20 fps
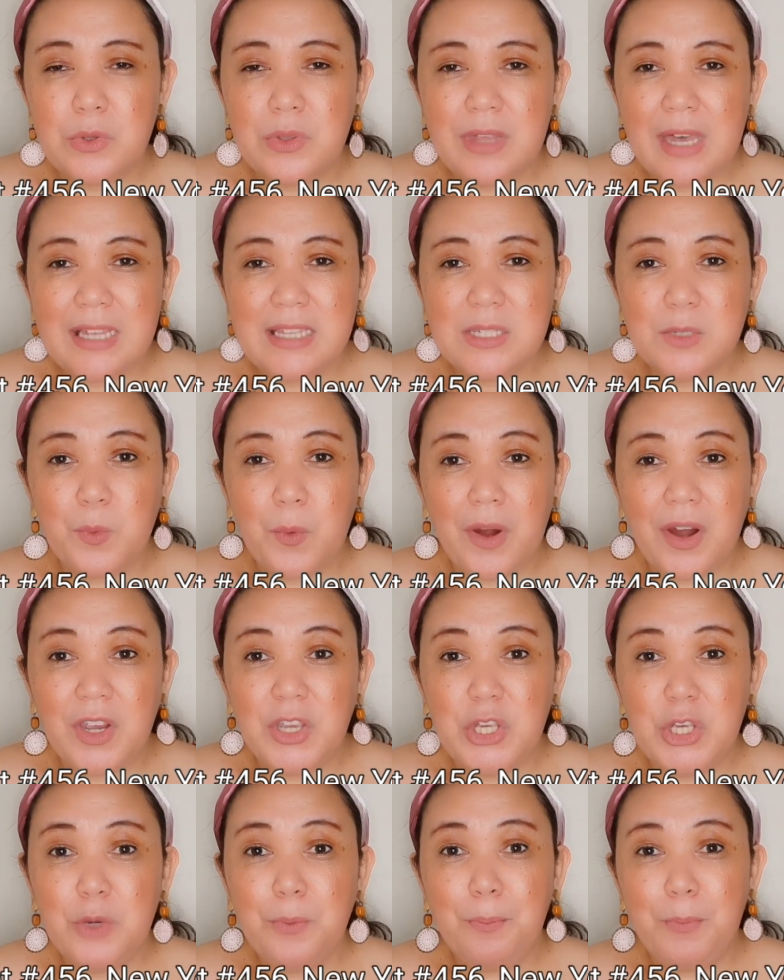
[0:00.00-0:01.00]
That's where
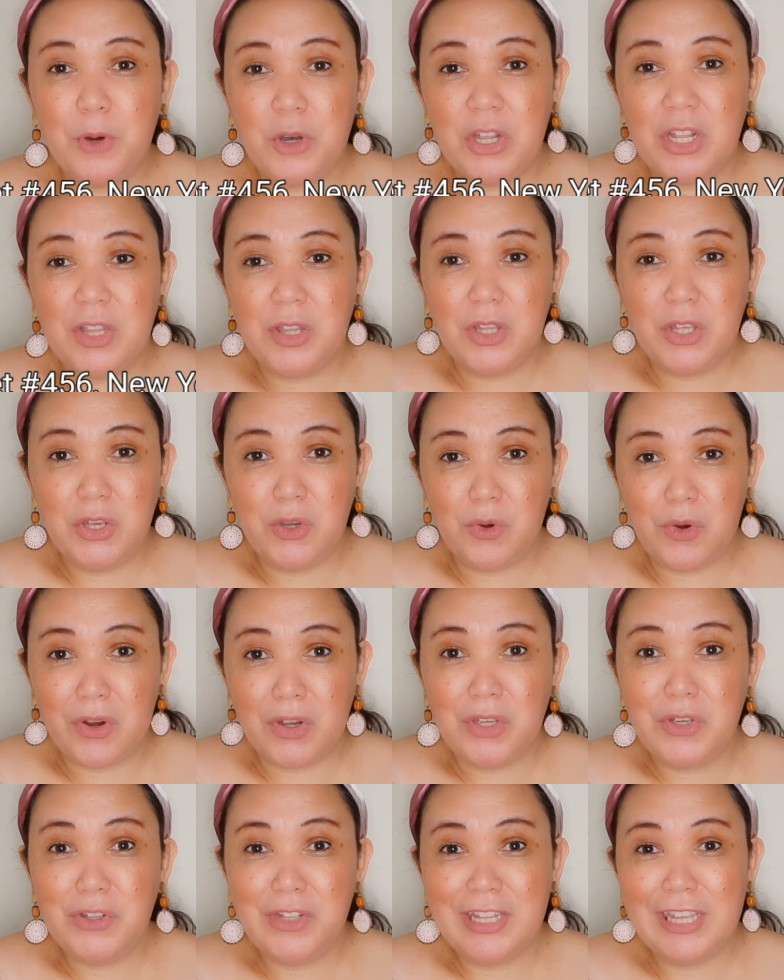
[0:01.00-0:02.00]
you put your
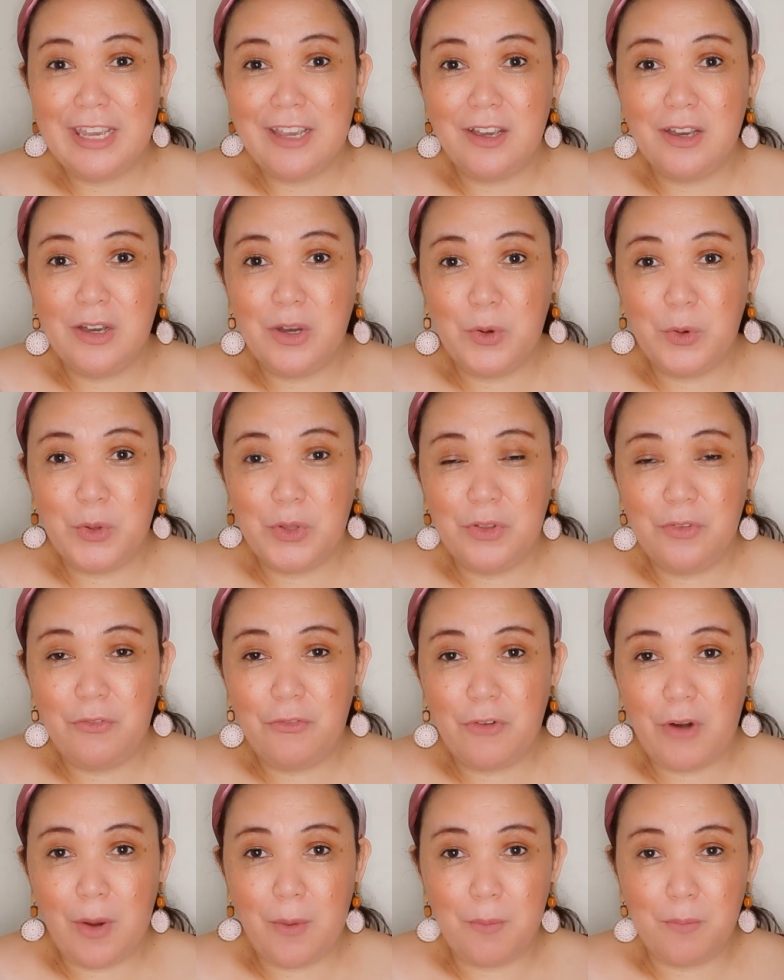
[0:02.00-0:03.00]
unique code
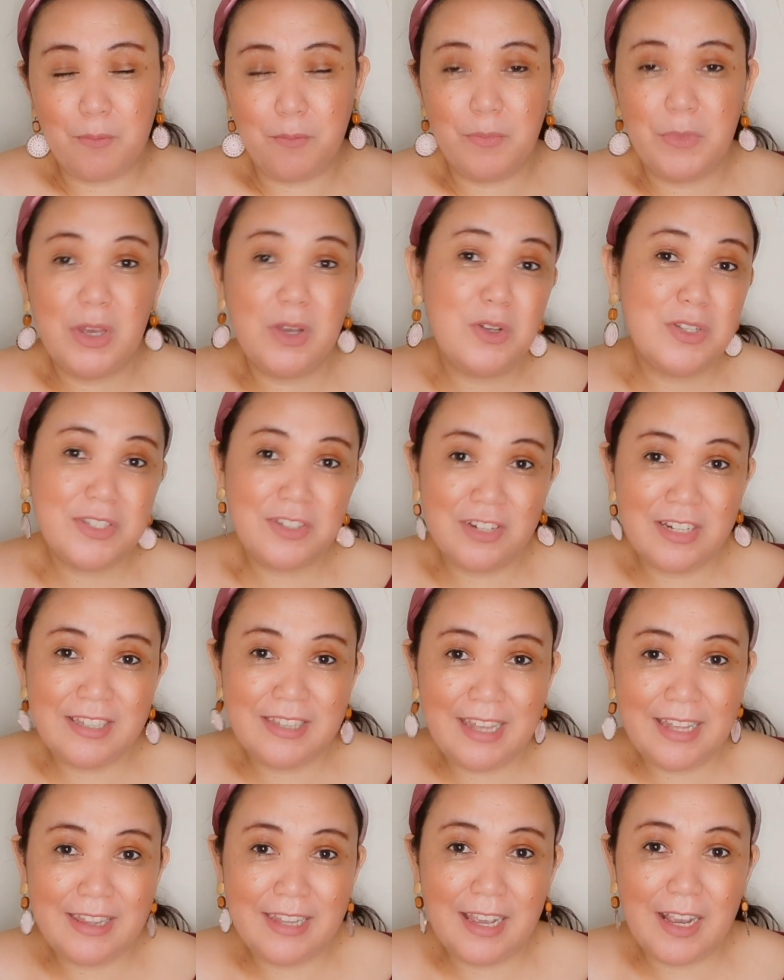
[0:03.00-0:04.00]
from the
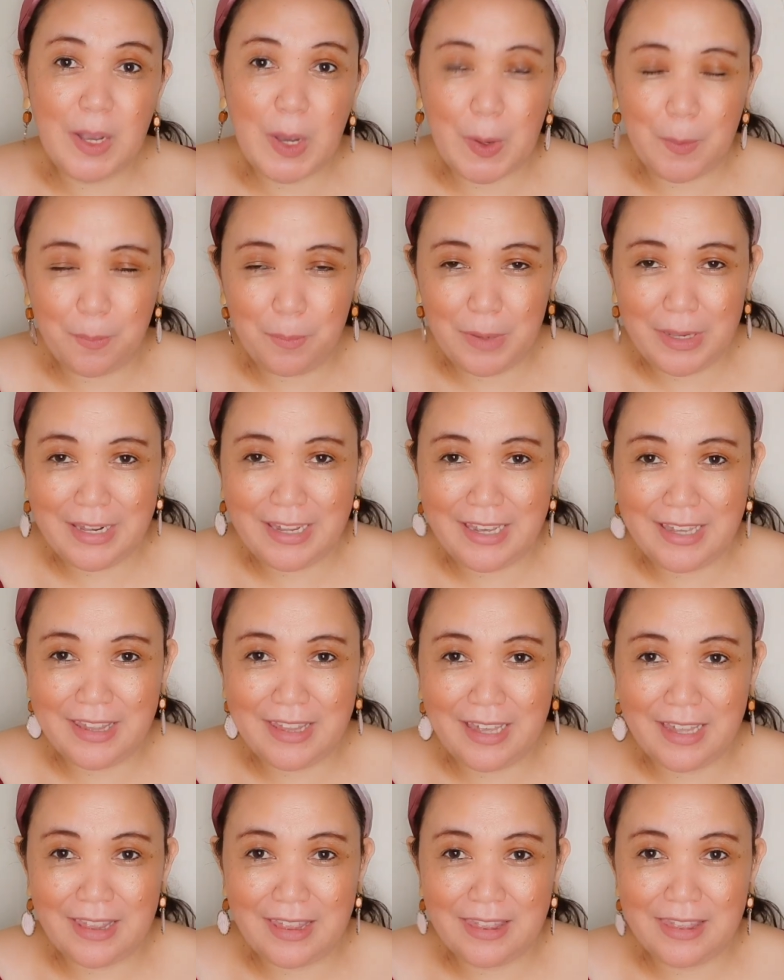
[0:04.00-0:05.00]
consolidating company
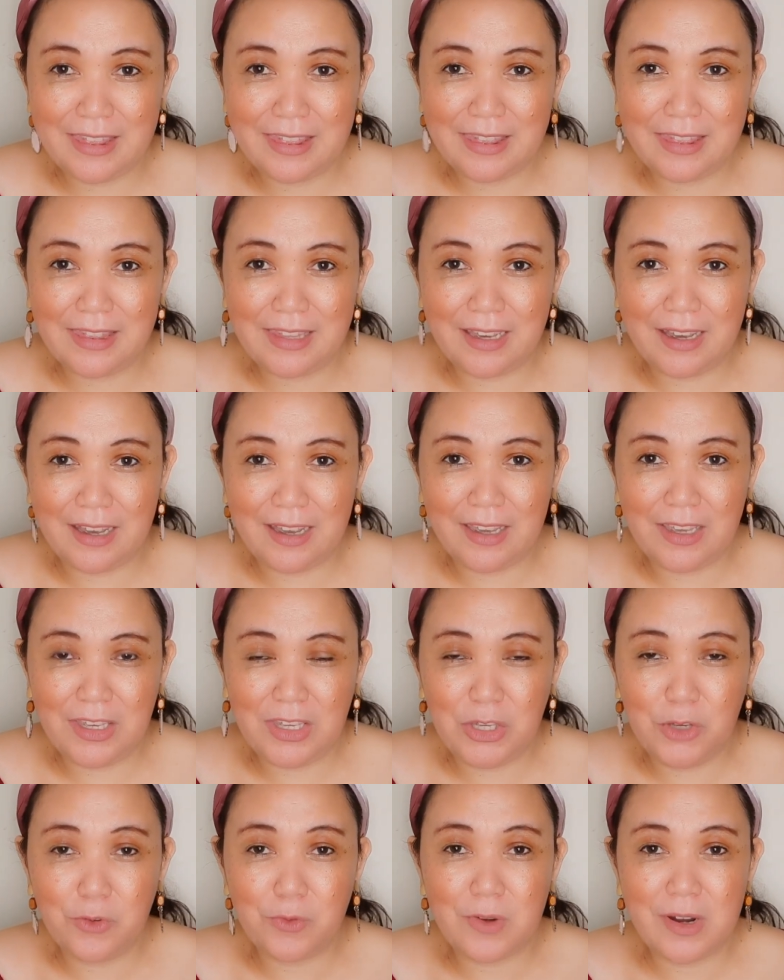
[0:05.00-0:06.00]
that
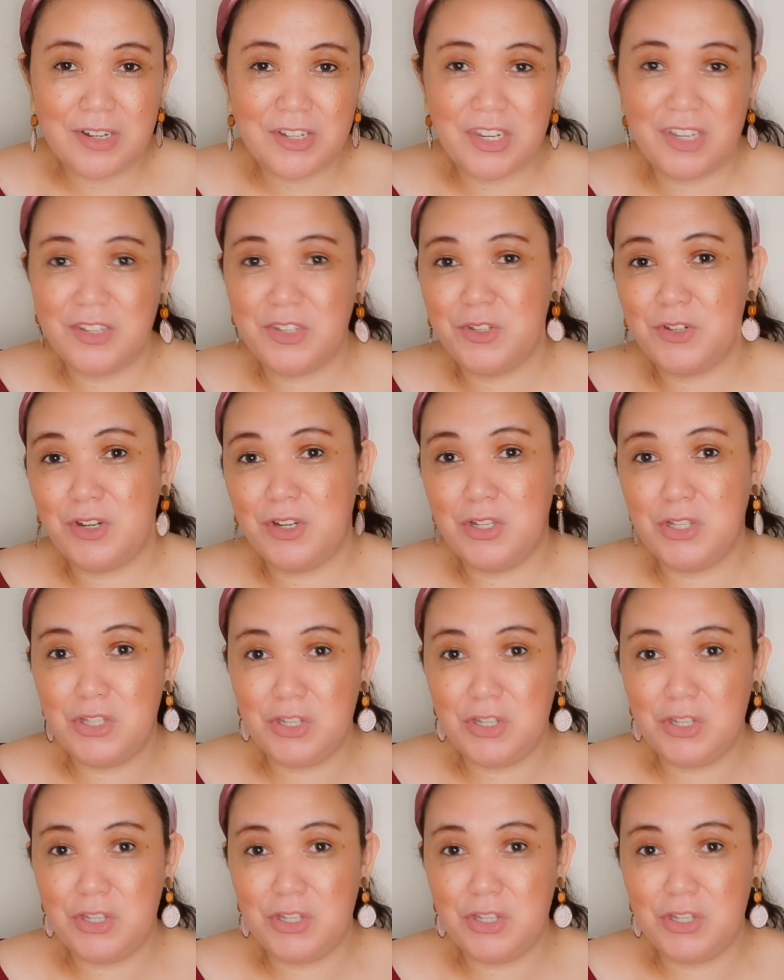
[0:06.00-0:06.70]
you registered